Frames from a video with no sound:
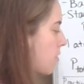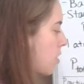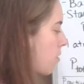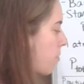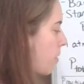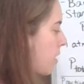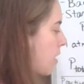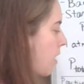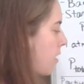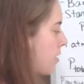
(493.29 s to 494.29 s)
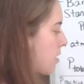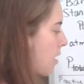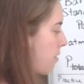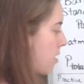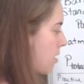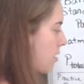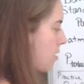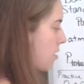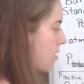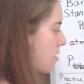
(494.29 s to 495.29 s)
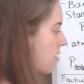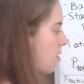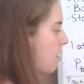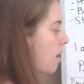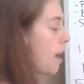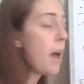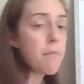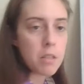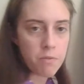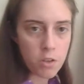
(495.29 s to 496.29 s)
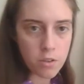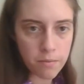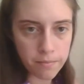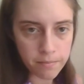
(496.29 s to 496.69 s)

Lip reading: 0.97 atmospheres.